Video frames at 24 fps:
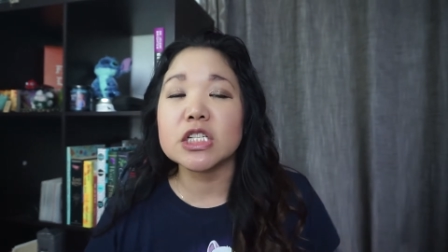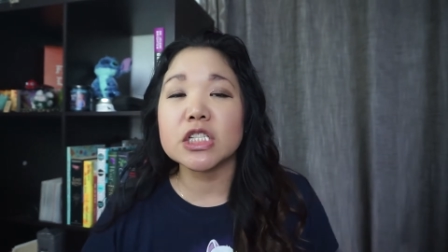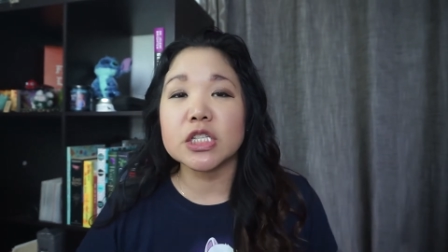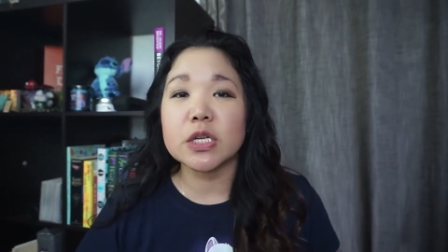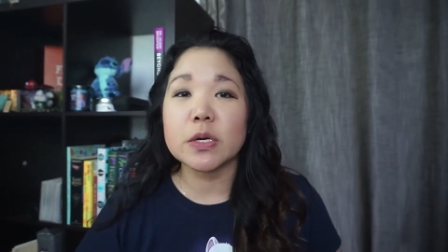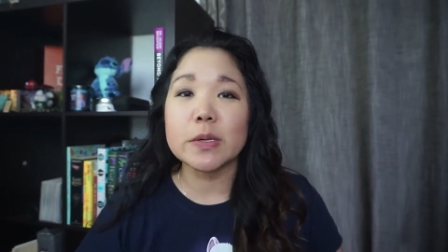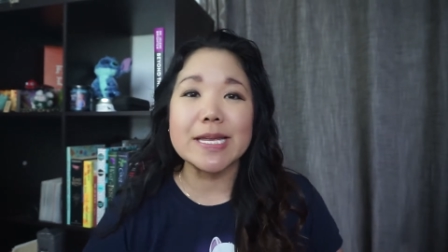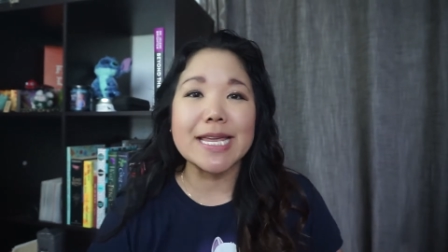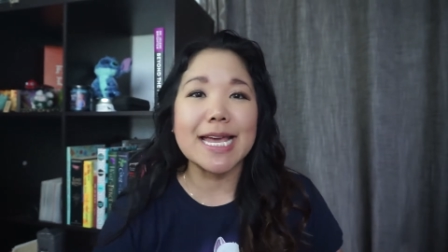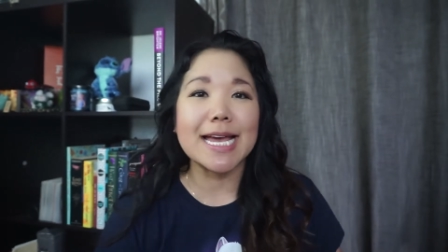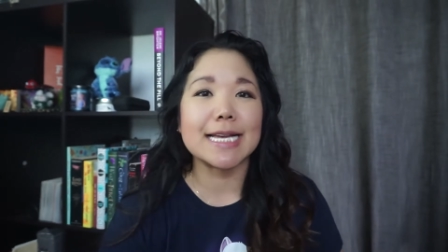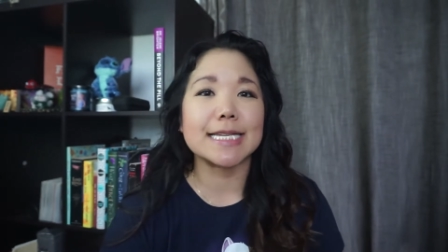
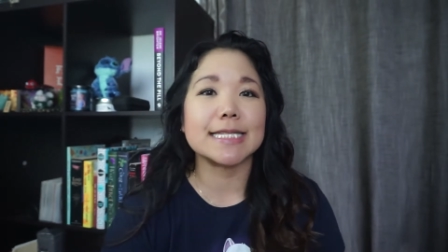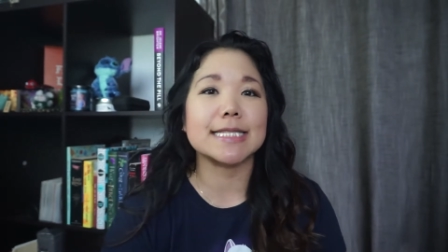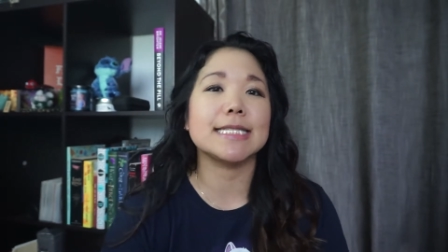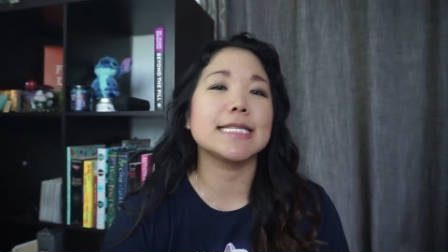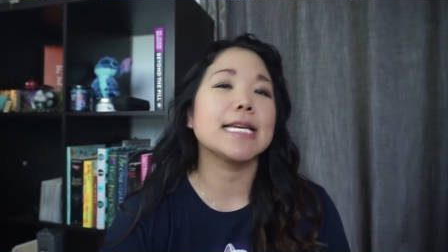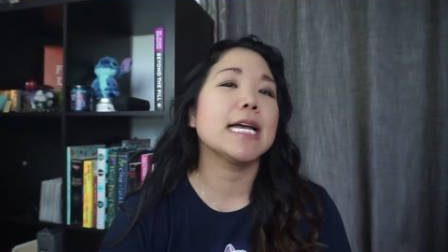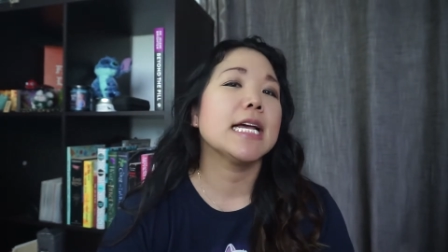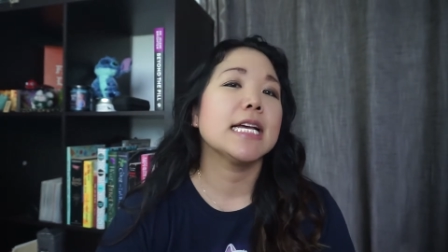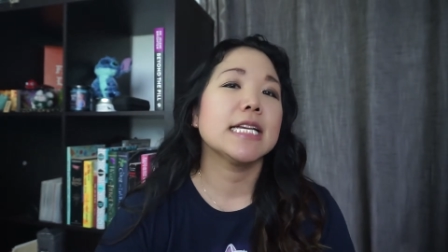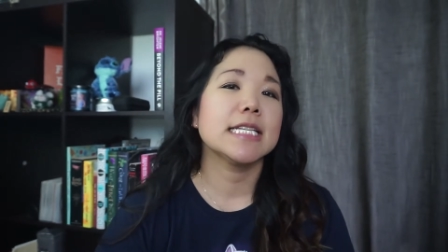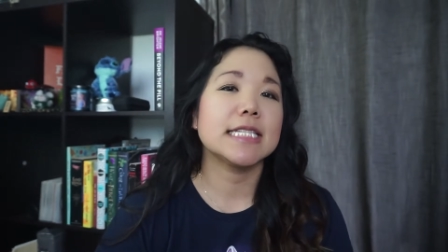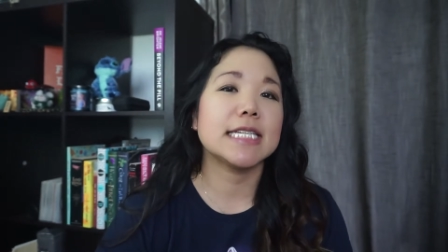So yes,
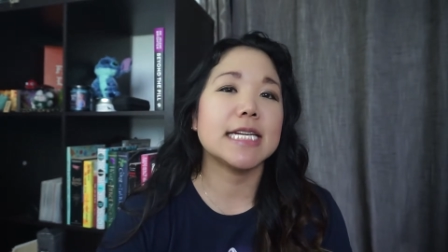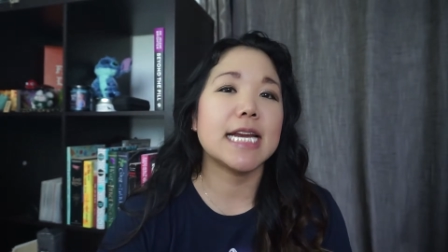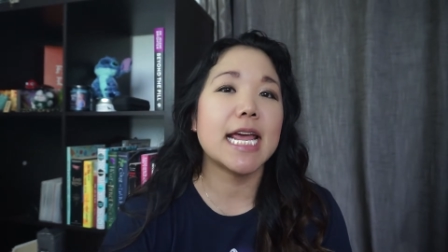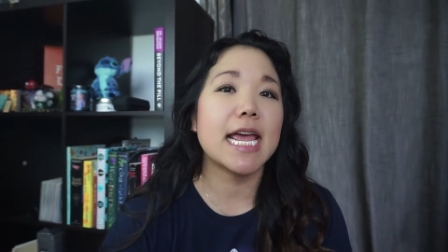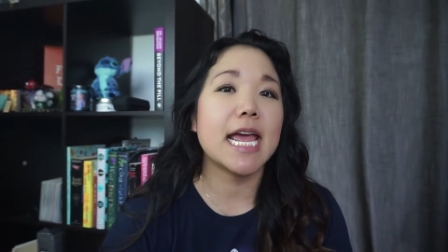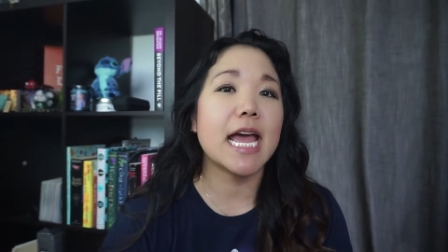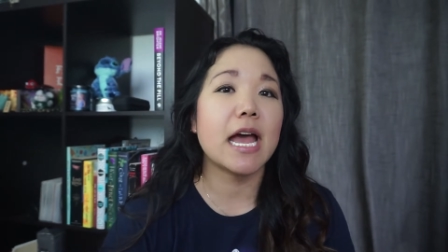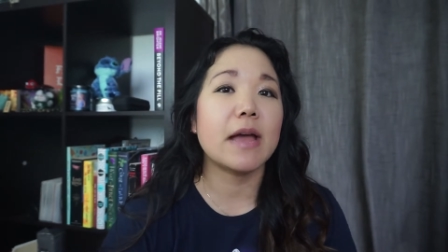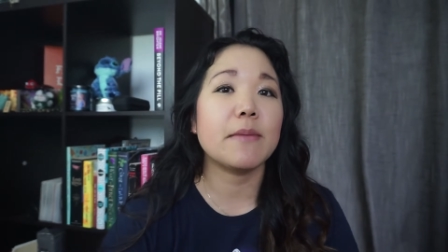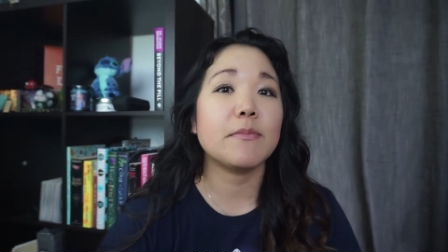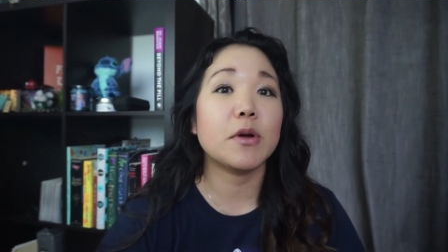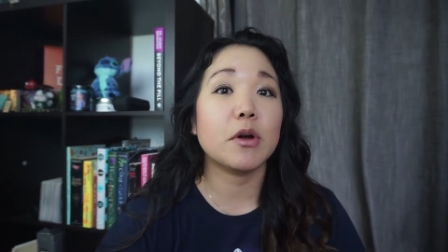today
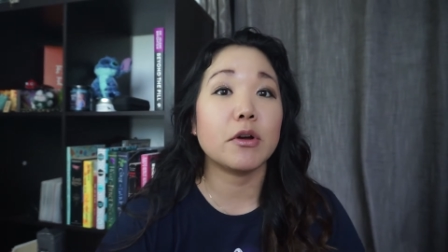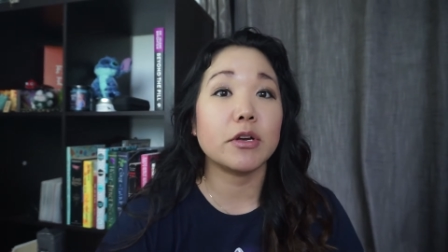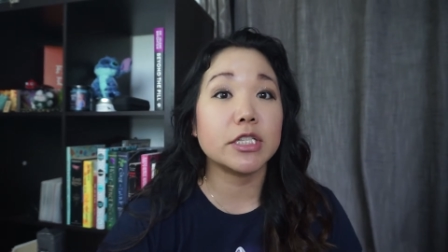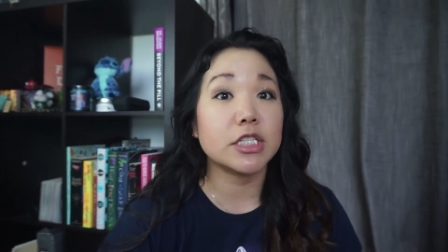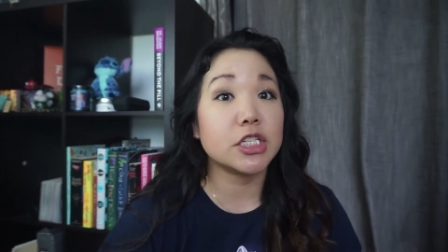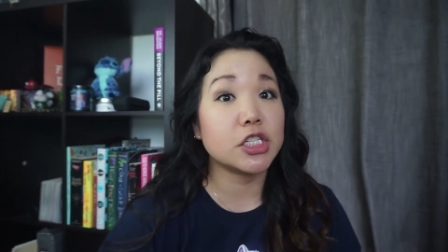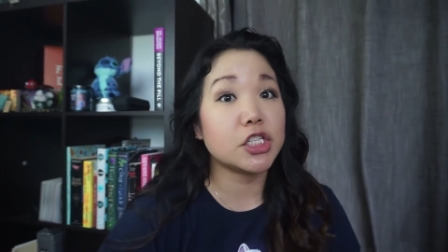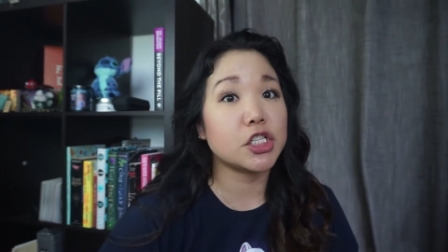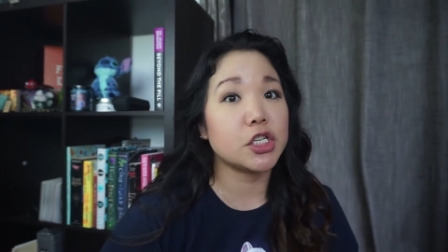I'm going to